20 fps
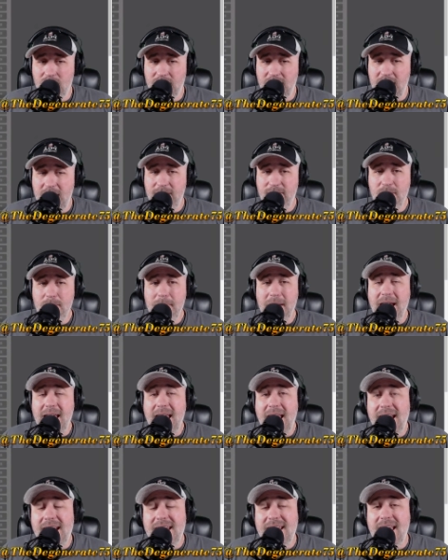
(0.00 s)
even my
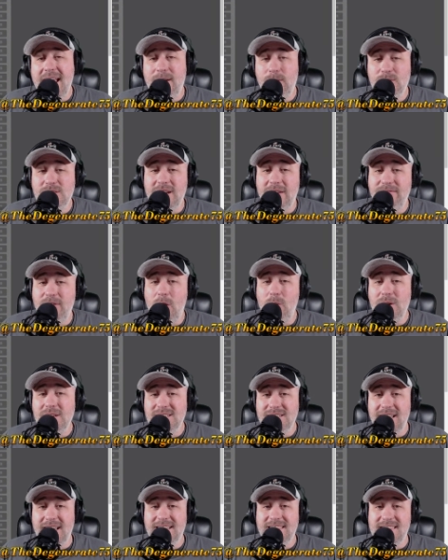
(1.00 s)
88, which I've
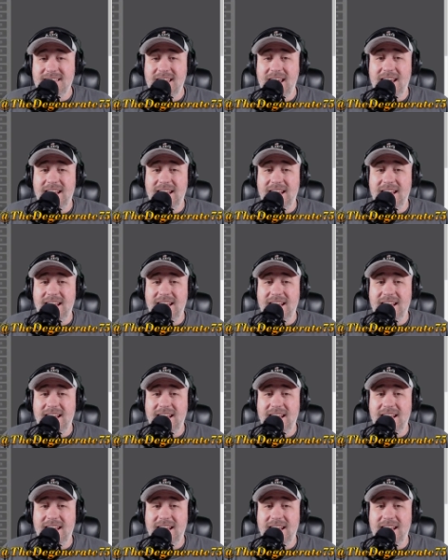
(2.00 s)
always liked the